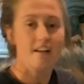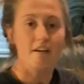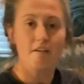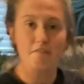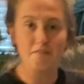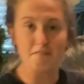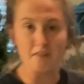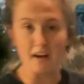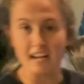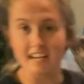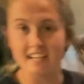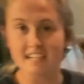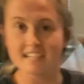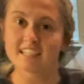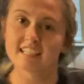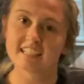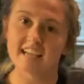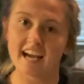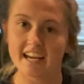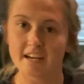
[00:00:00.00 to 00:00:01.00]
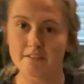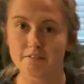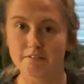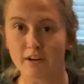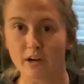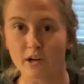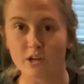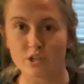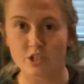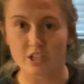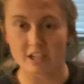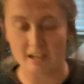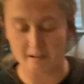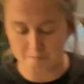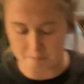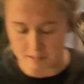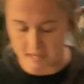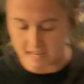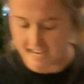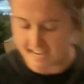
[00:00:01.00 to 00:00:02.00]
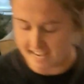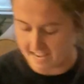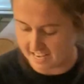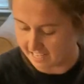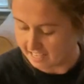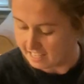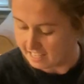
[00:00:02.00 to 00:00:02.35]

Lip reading: fun kind of version of playing